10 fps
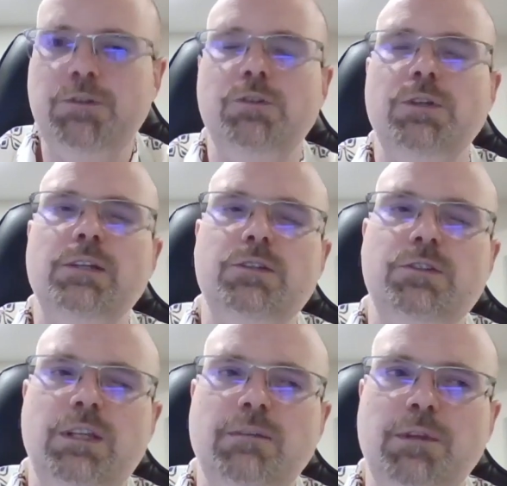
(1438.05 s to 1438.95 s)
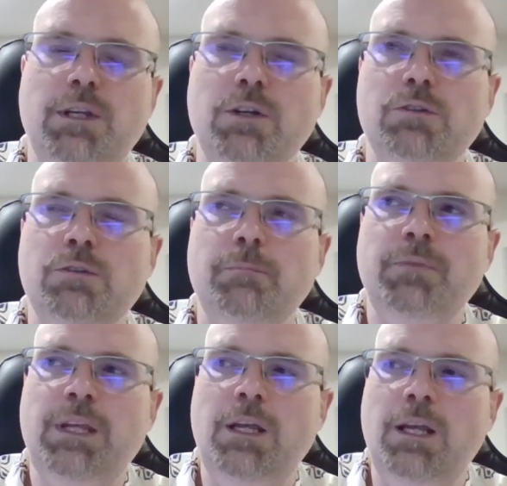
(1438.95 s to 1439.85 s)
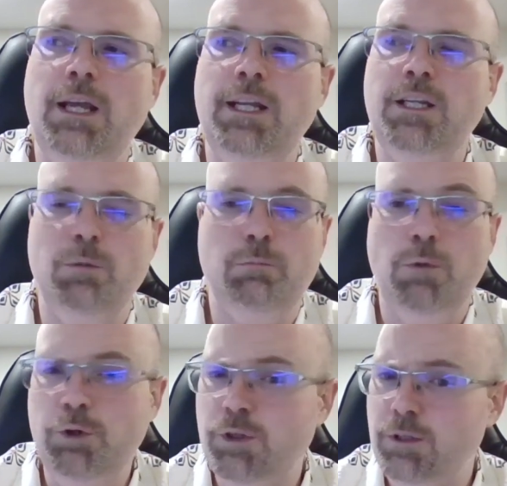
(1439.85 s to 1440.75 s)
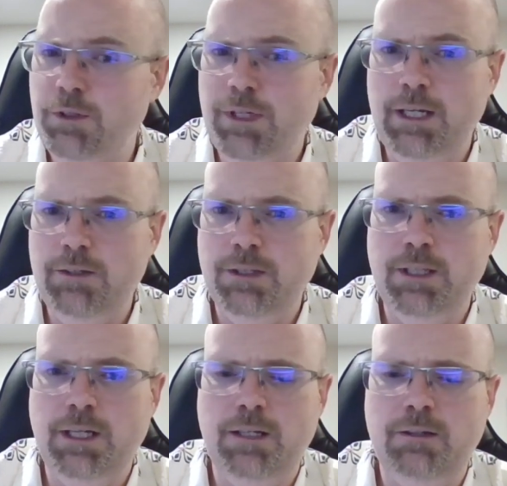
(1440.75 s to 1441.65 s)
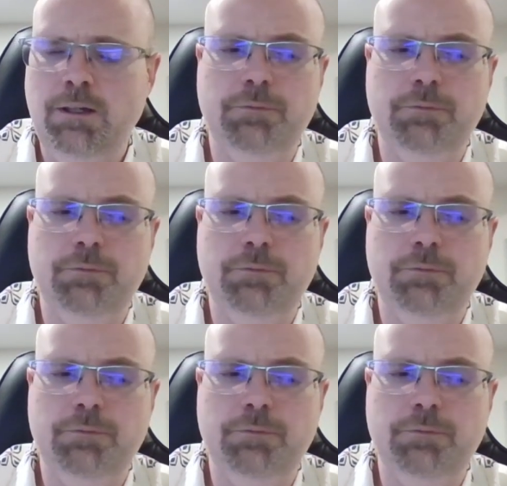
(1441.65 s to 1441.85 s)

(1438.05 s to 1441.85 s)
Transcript: You check to see if there's any emotional ties to that.